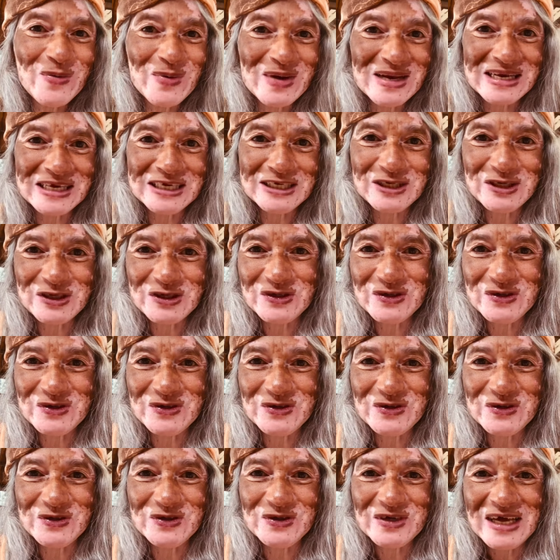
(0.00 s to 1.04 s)
willing
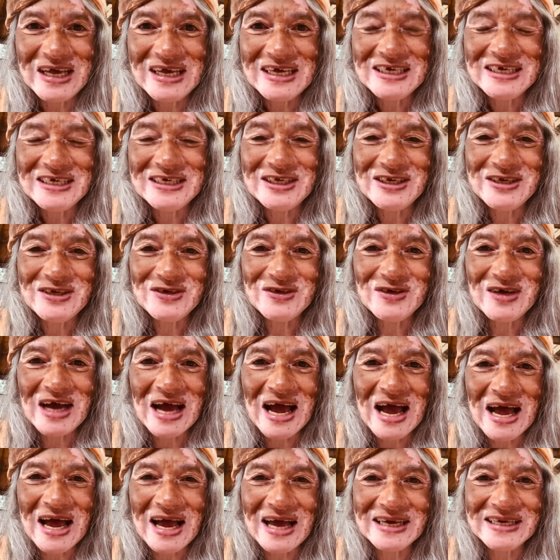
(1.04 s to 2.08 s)
to to
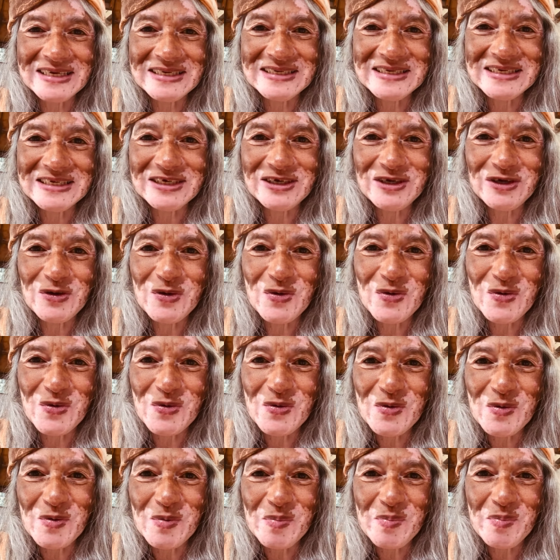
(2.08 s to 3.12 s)
guide
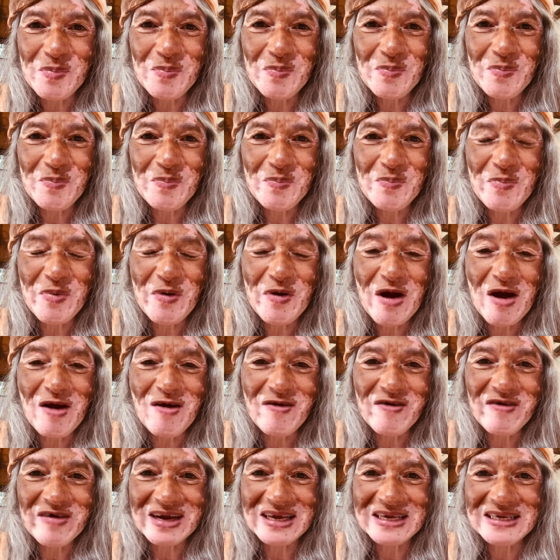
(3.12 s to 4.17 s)
your
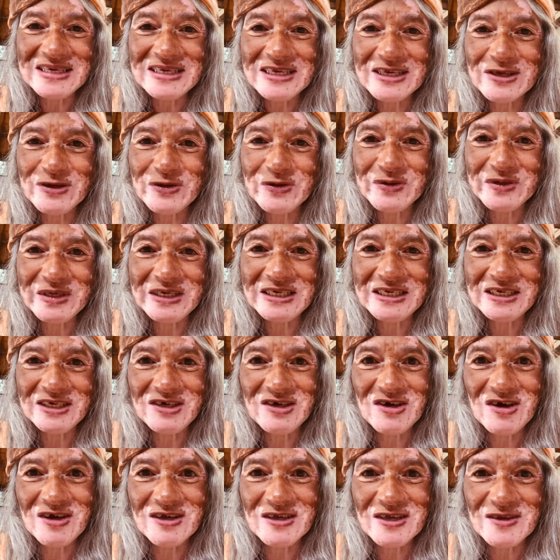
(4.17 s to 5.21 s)
progress your inner
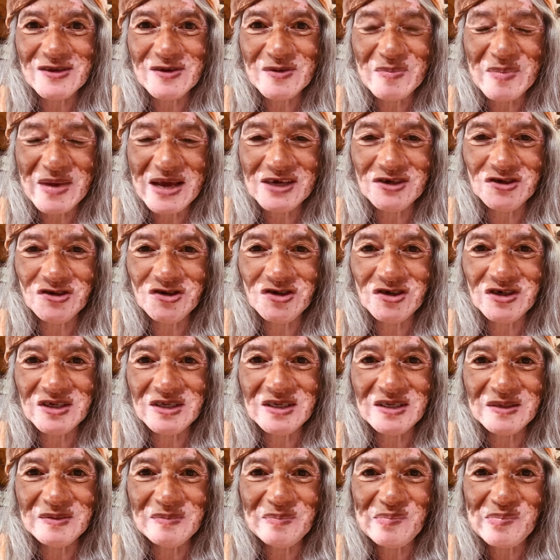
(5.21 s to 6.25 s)

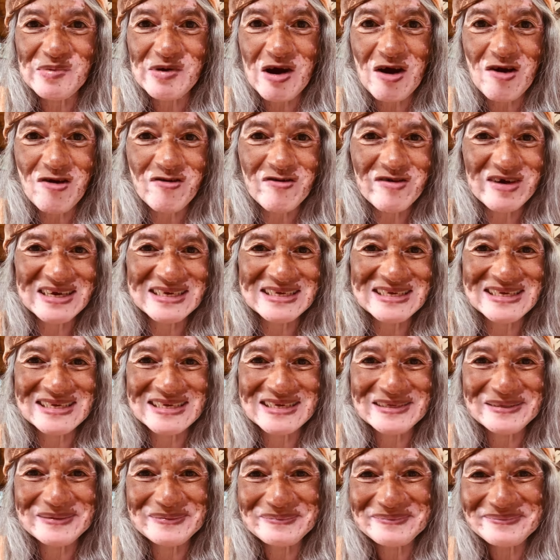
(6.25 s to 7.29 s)
transformation
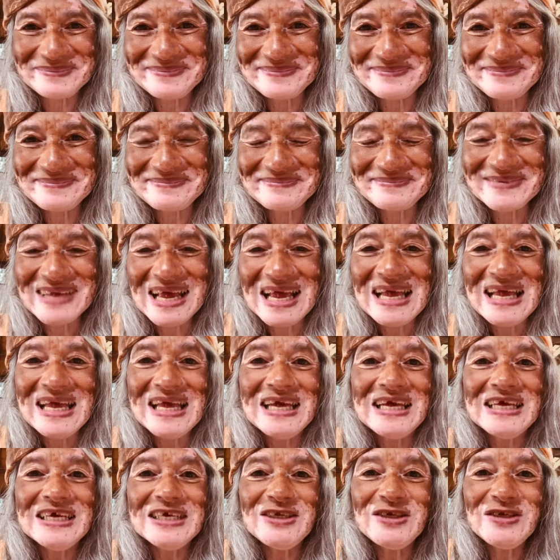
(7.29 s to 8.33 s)
progress
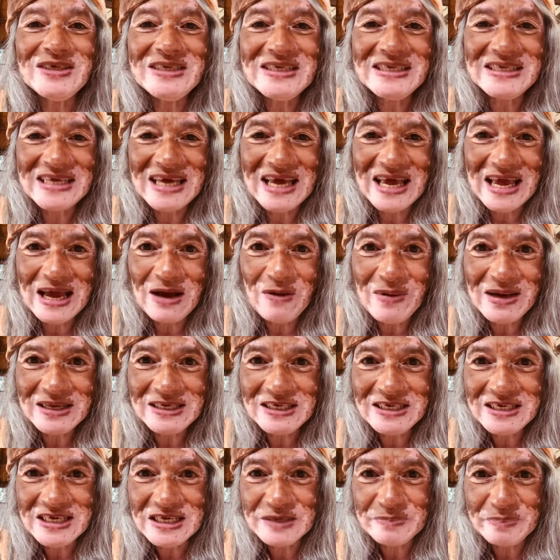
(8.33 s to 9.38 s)
today I want
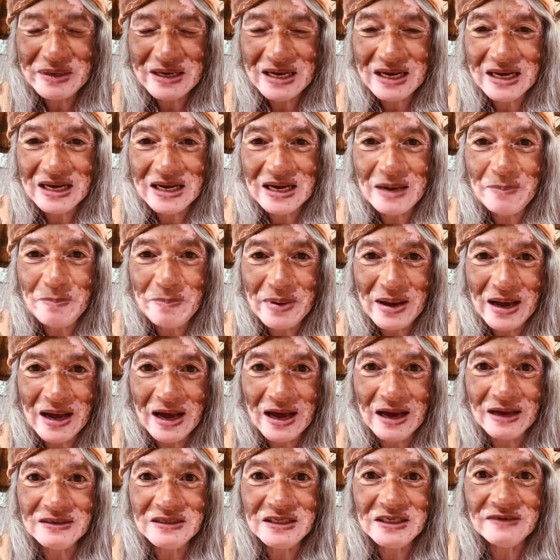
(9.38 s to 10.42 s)
to speak
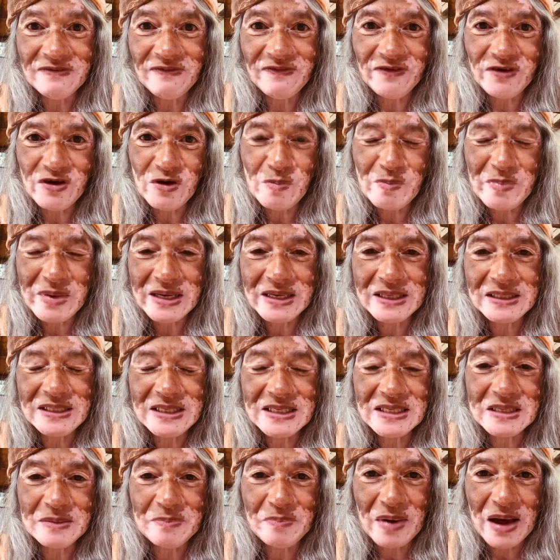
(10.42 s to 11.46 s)
about a few
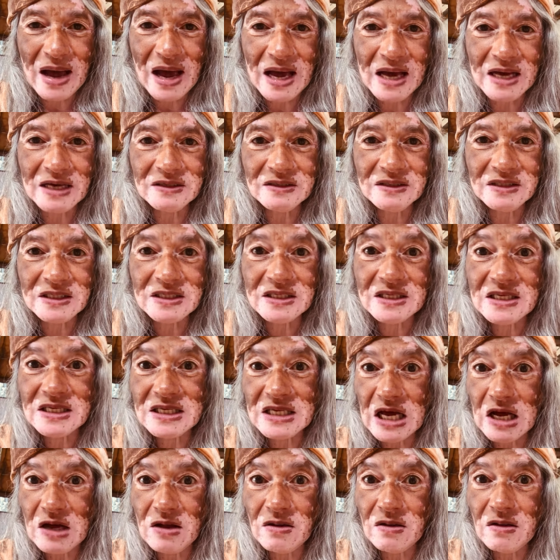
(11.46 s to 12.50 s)
minutes about
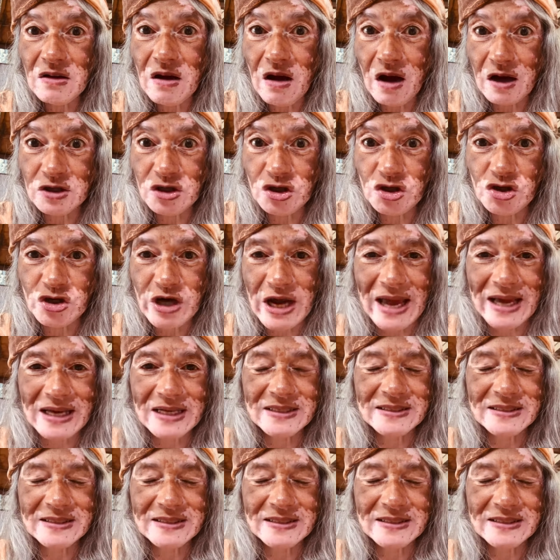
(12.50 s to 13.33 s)
soul contract